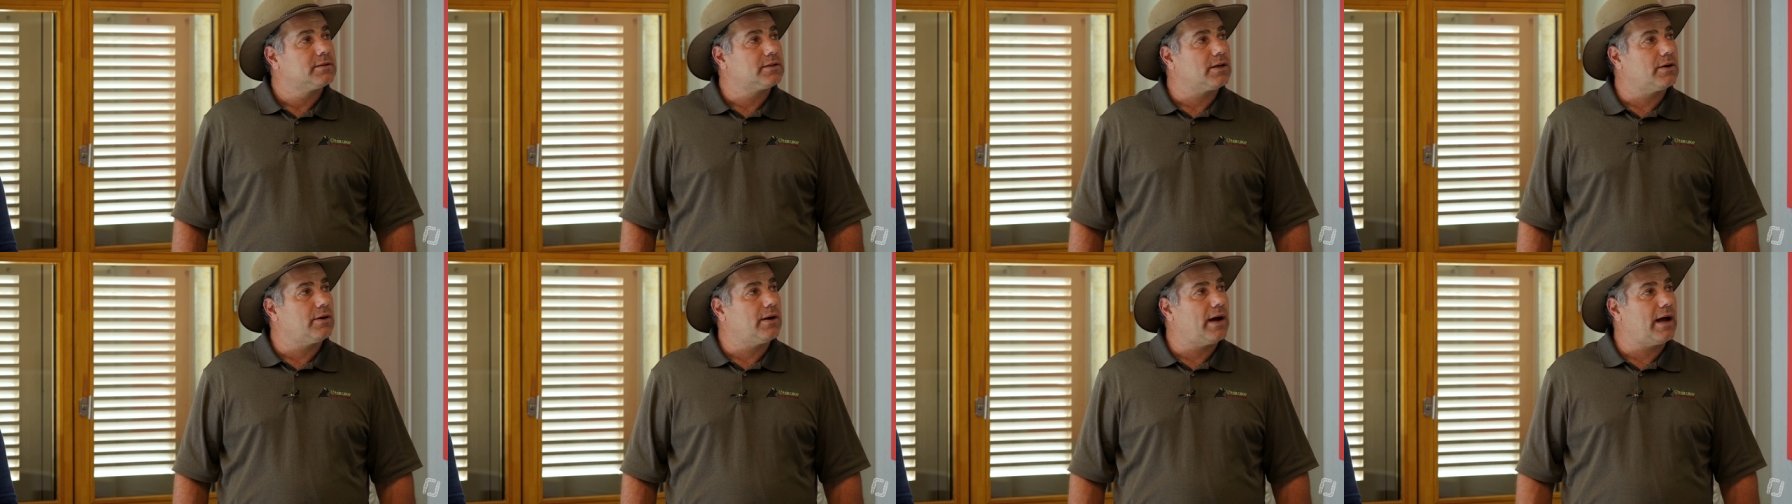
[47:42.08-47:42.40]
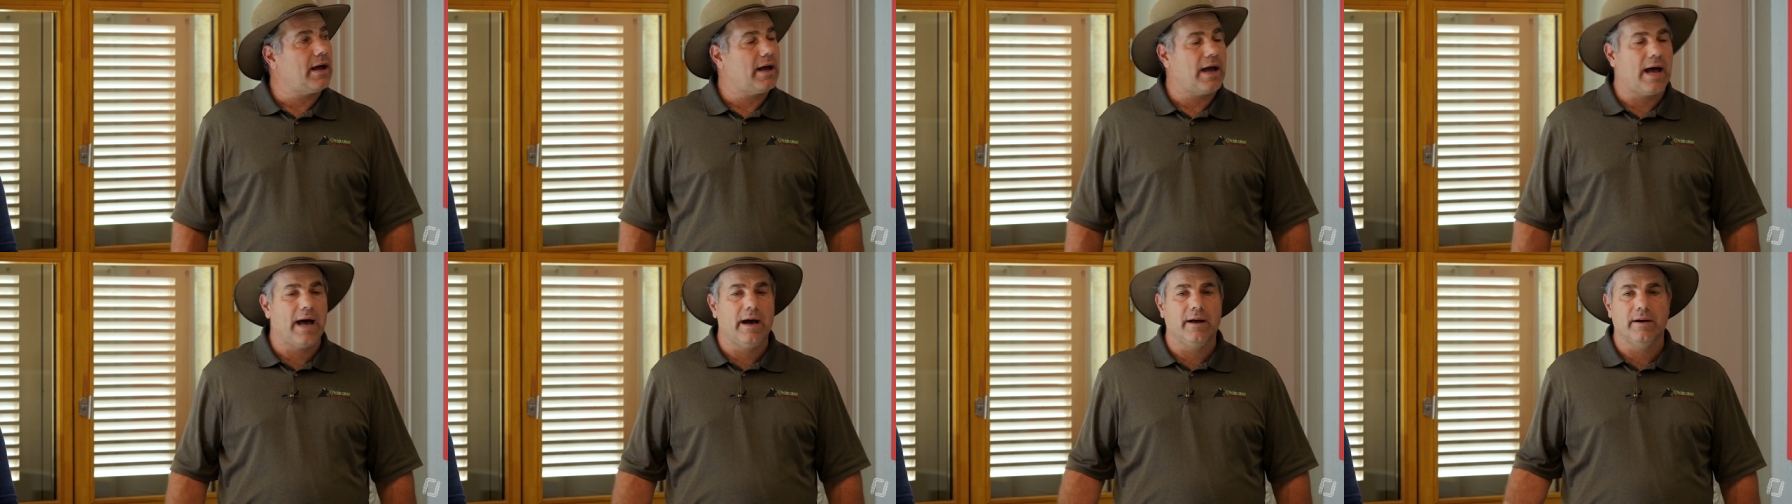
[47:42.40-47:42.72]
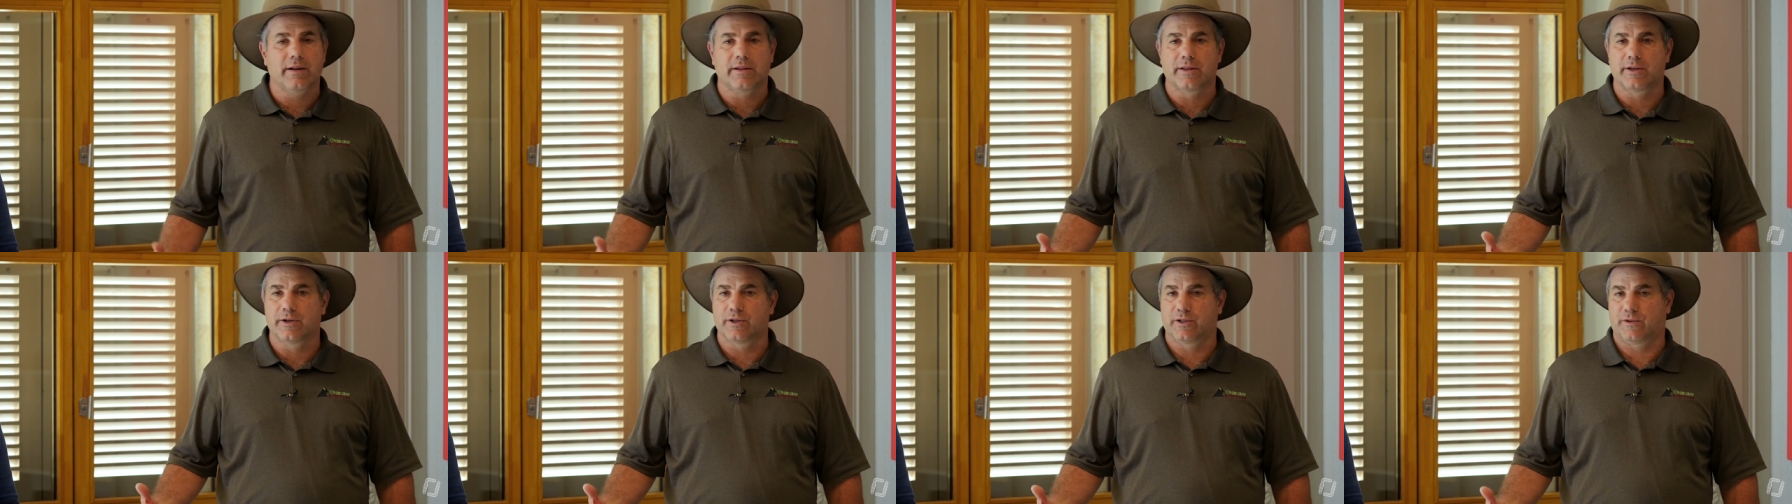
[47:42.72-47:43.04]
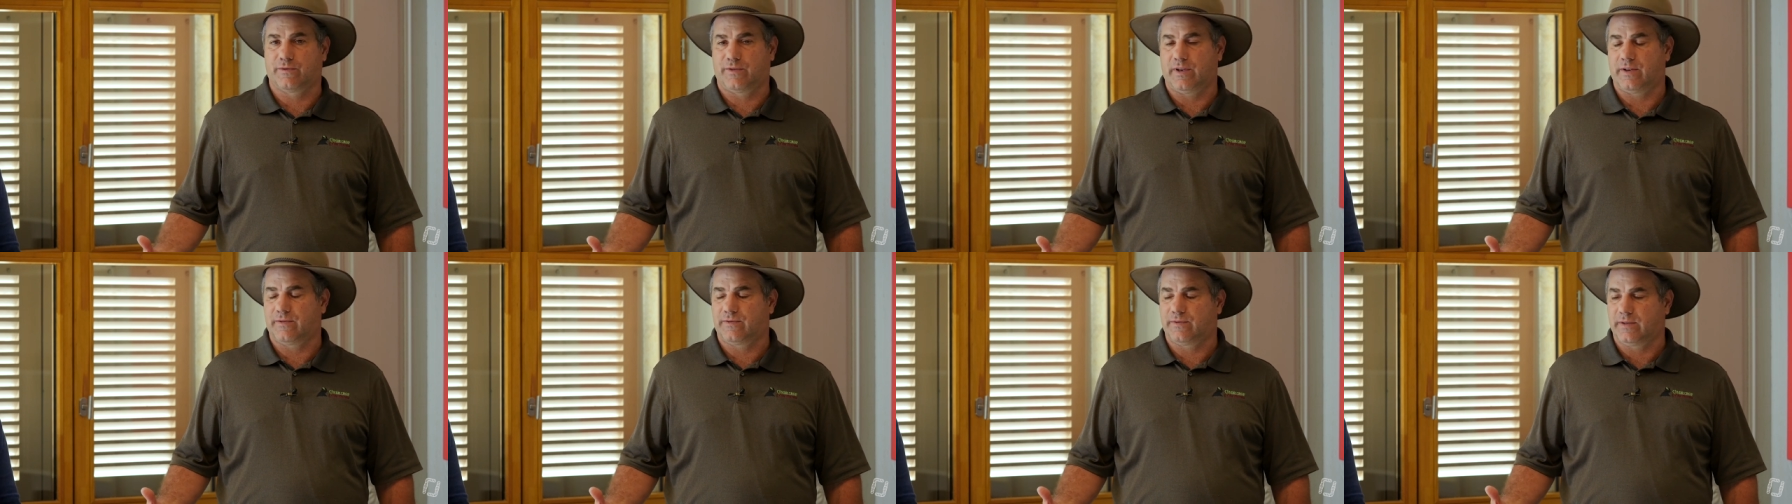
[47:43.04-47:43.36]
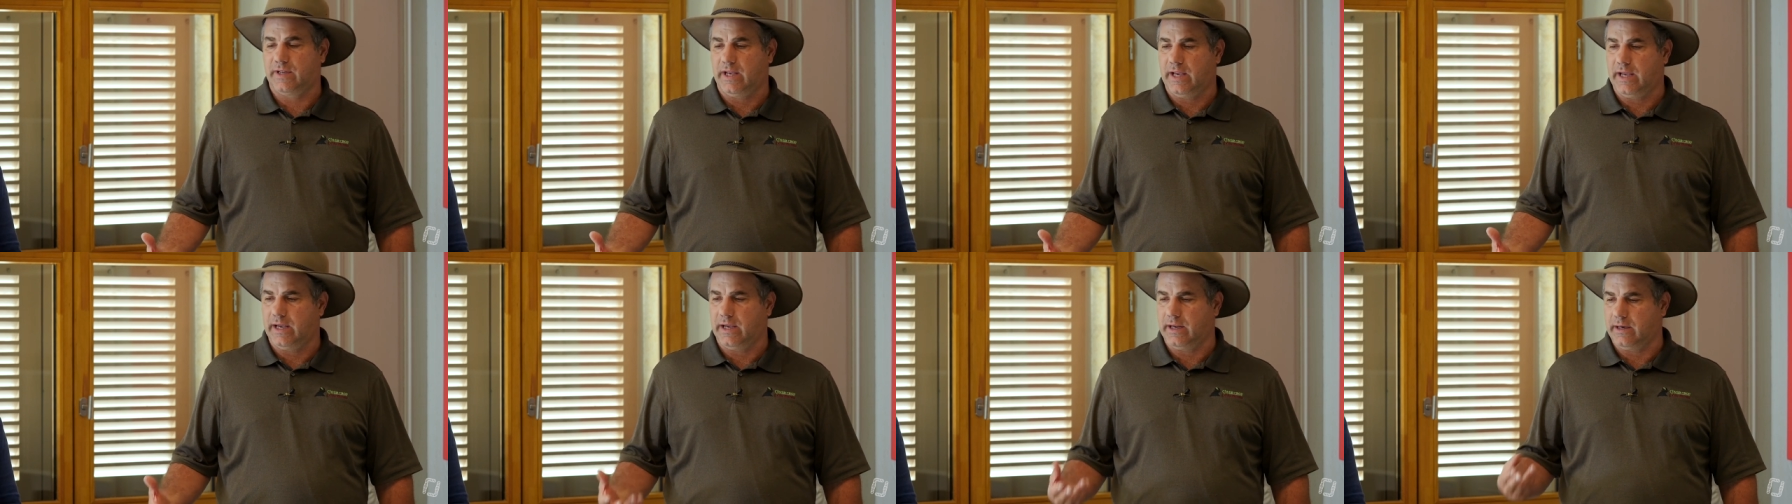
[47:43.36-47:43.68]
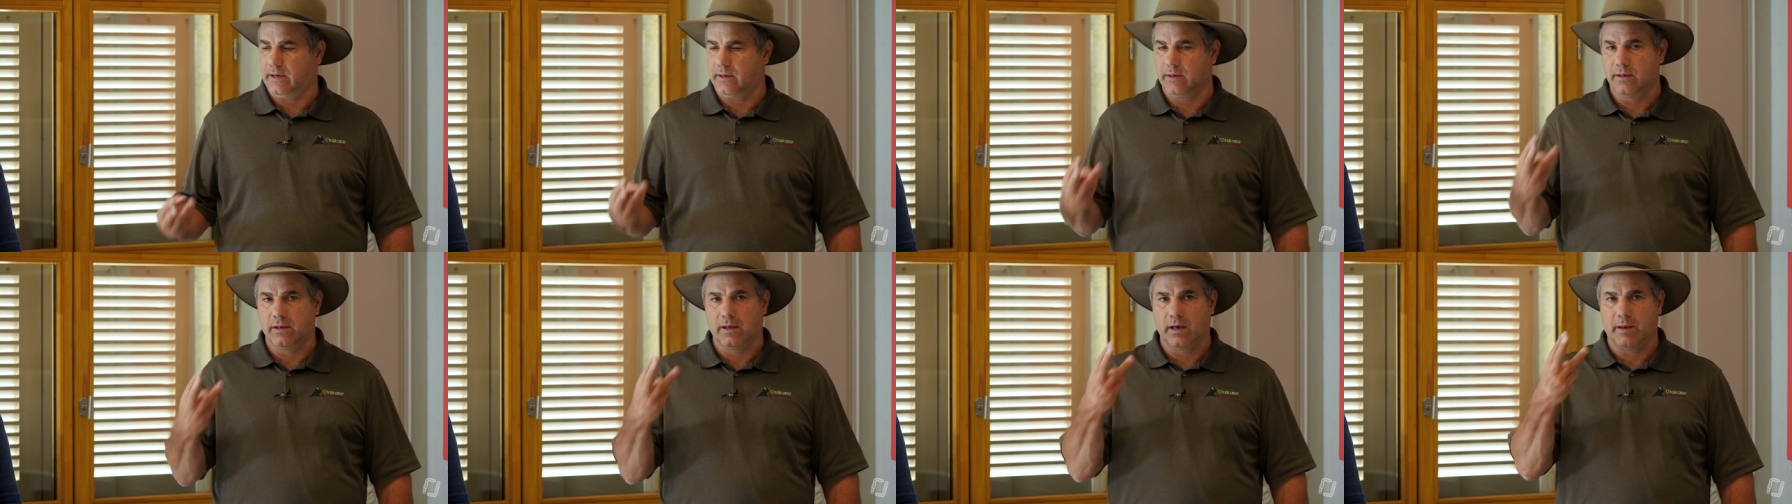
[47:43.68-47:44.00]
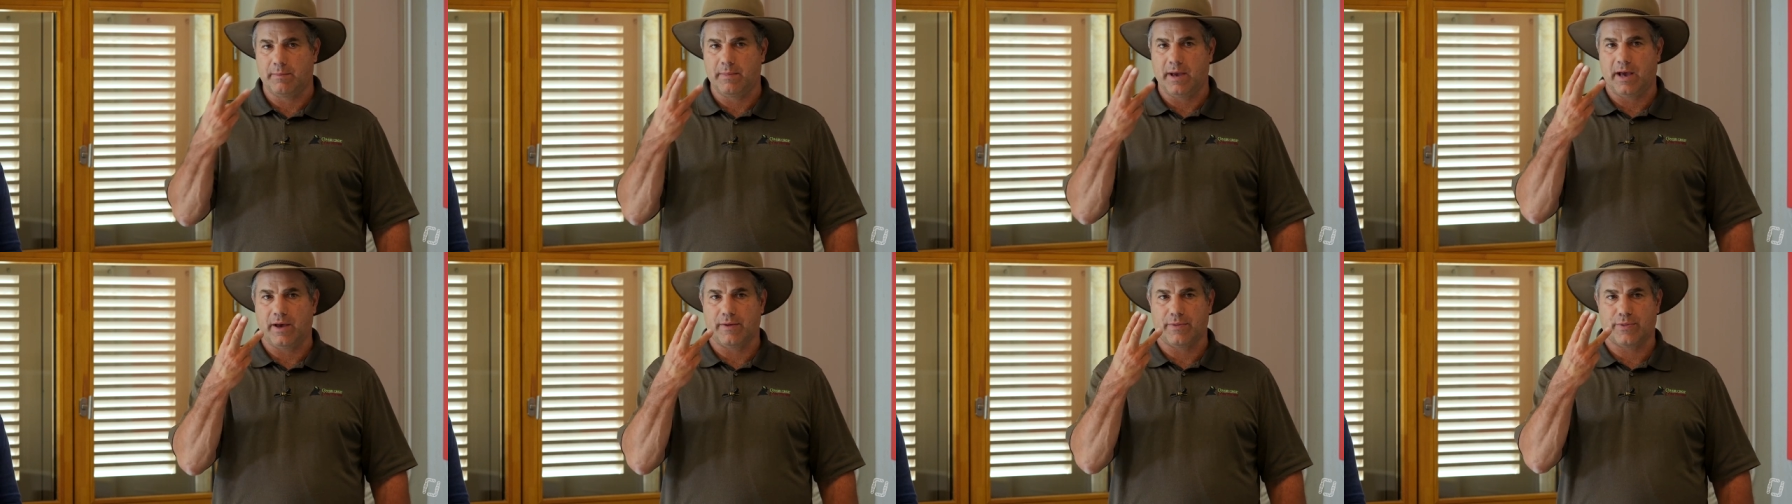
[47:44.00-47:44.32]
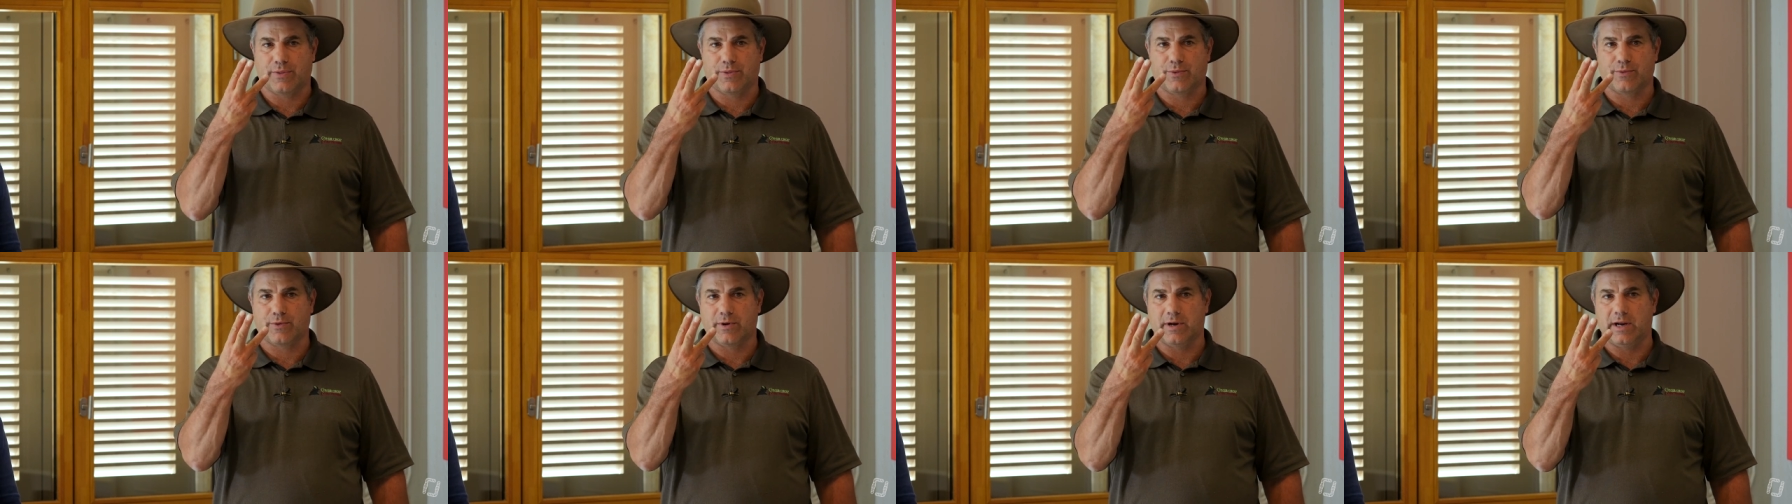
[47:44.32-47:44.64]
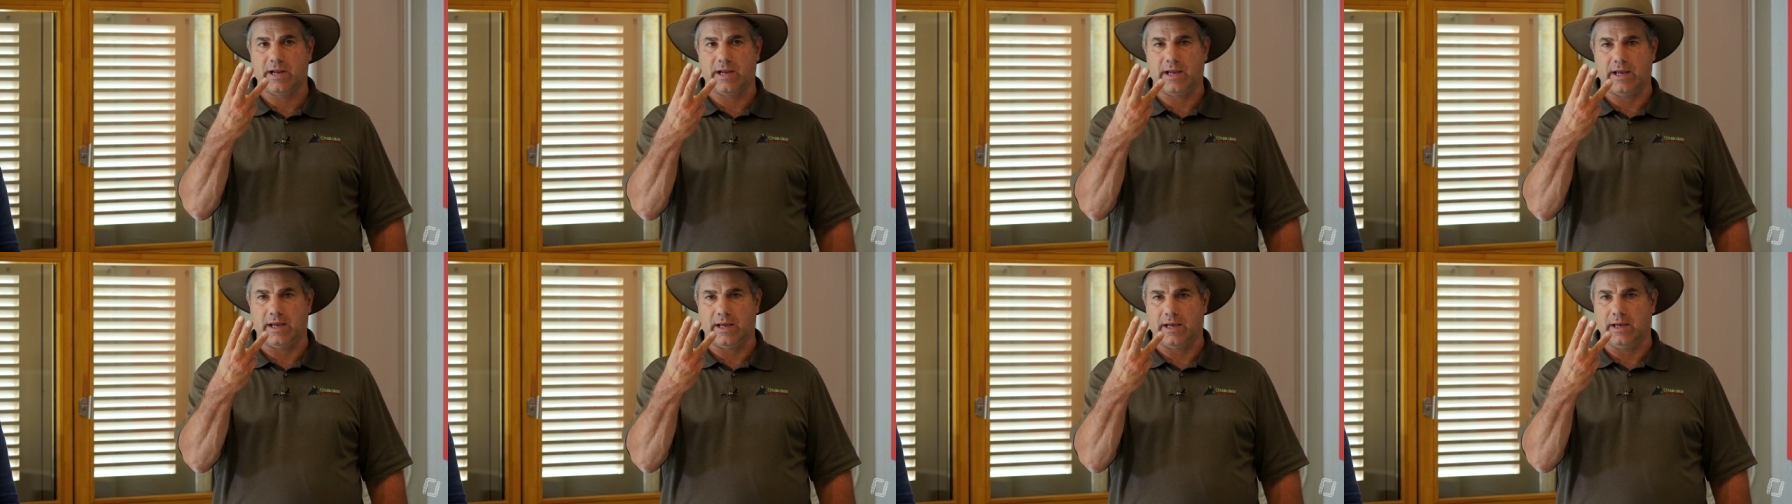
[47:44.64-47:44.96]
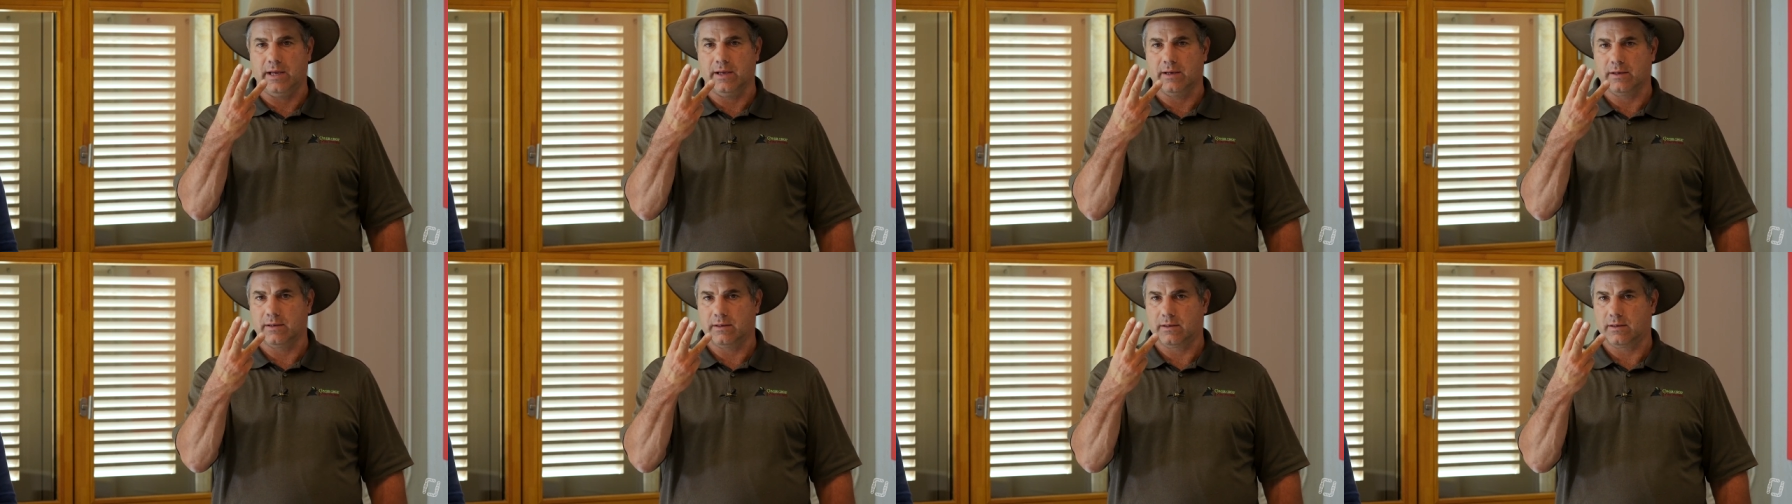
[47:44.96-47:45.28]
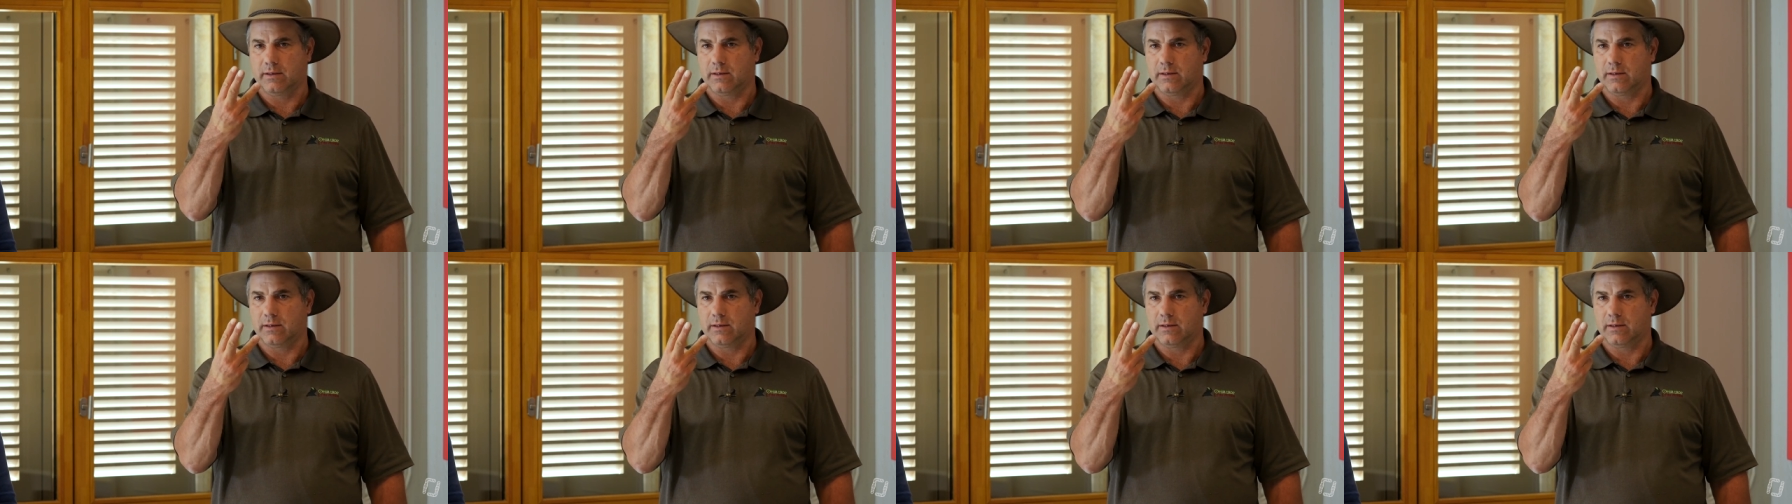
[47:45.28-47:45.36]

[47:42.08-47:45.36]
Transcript: So, pas... out of those fifteen, about three